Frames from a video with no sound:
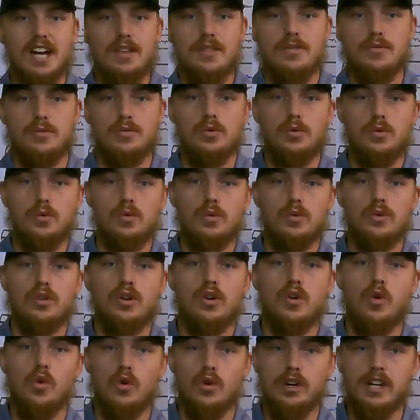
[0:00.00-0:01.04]
eye through
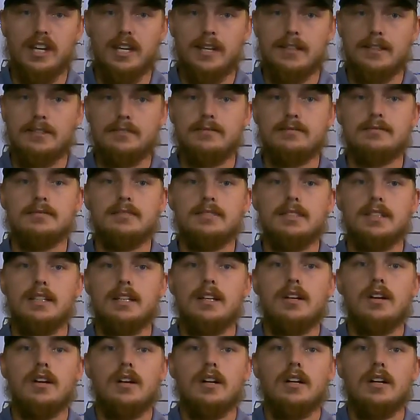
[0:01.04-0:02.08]
the cornea,
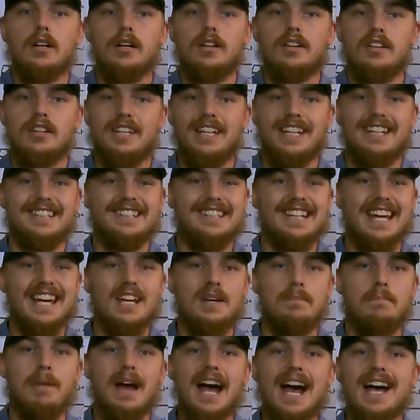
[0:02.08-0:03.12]
then
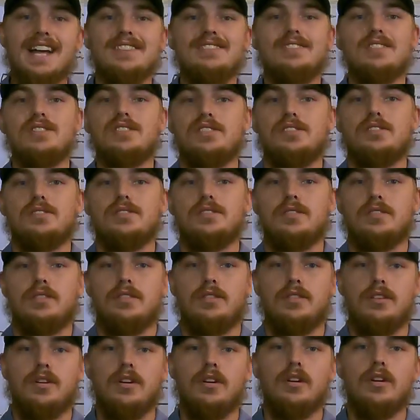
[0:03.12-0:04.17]
light passes
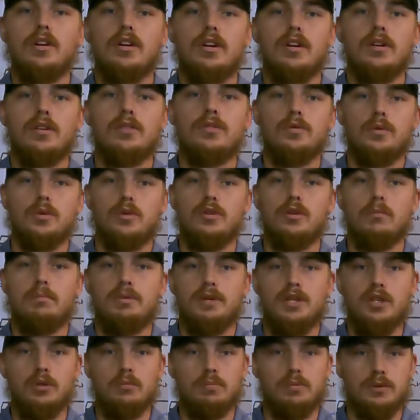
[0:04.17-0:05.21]
through the
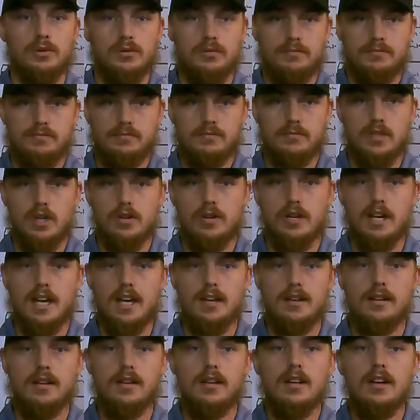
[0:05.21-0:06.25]
pupil,
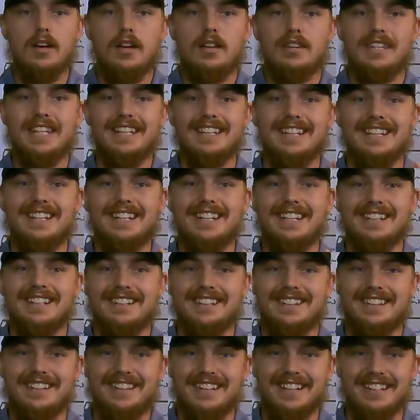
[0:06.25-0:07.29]
okay? Then
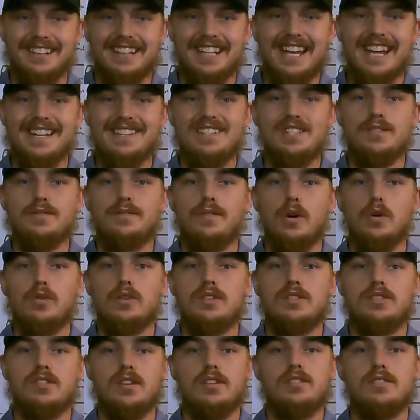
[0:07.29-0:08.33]
the lens
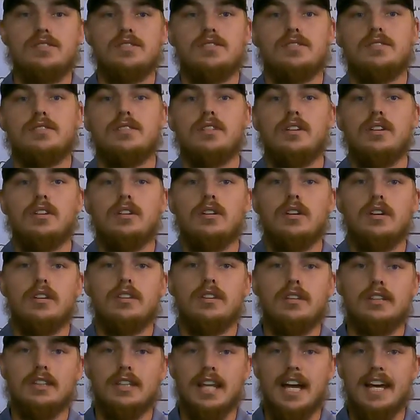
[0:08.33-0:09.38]
focuses
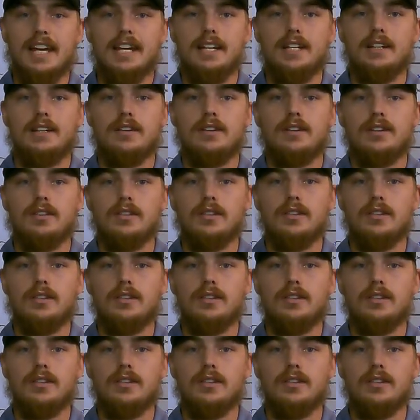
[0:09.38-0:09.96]
the light